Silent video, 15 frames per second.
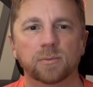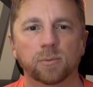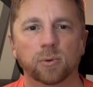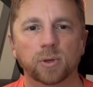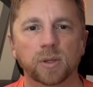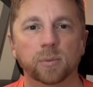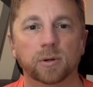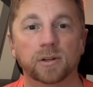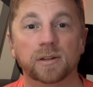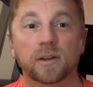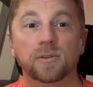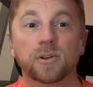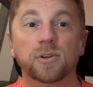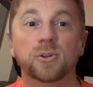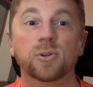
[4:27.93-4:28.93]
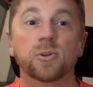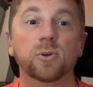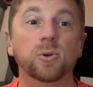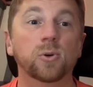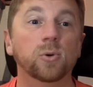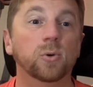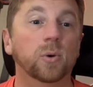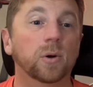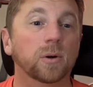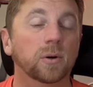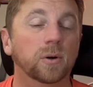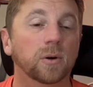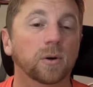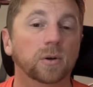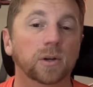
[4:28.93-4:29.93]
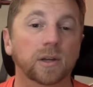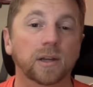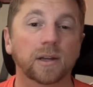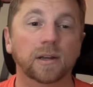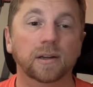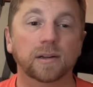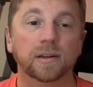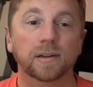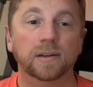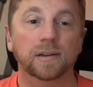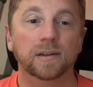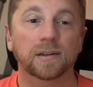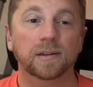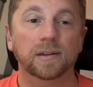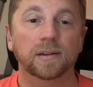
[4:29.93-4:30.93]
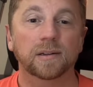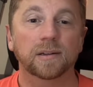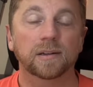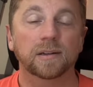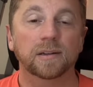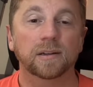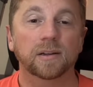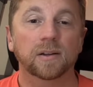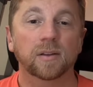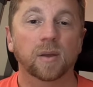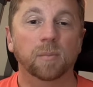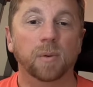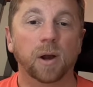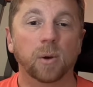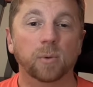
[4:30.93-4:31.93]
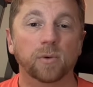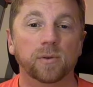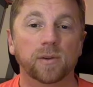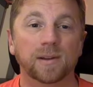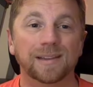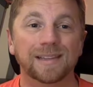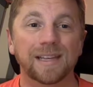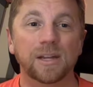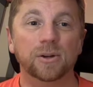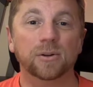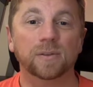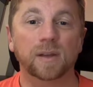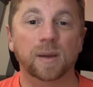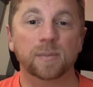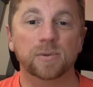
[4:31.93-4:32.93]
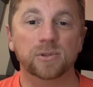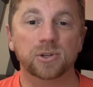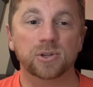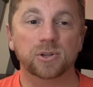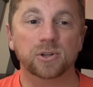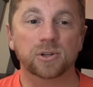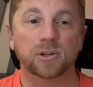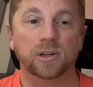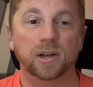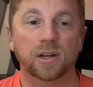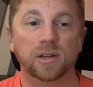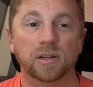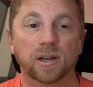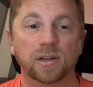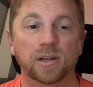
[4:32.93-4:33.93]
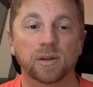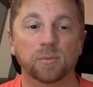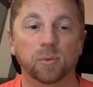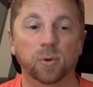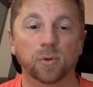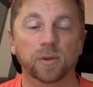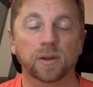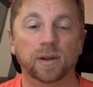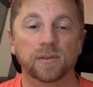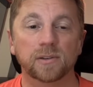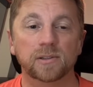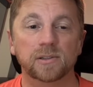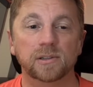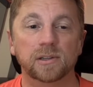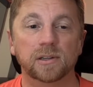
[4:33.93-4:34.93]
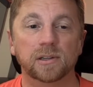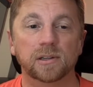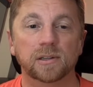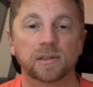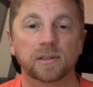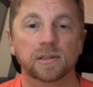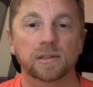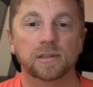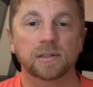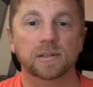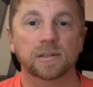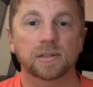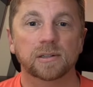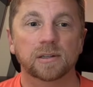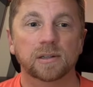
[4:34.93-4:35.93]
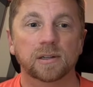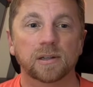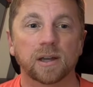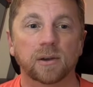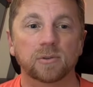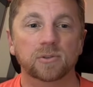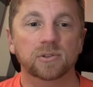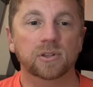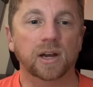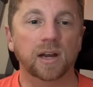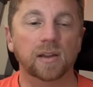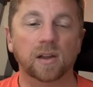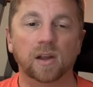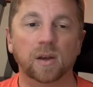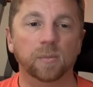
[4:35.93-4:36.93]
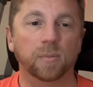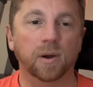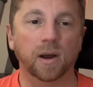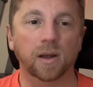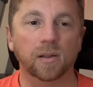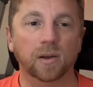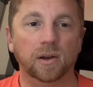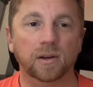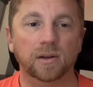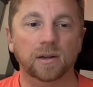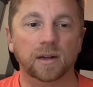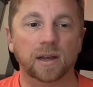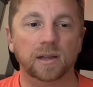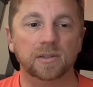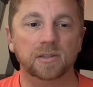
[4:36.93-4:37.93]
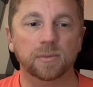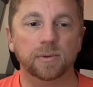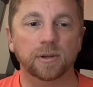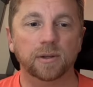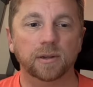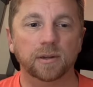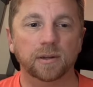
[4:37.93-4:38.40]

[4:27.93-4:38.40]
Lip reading: Moldy brought down to 2. Okay. The bot would have done leader in that position. I did moldy, obviously. Yeah, it was nylon and pylon. It has to be.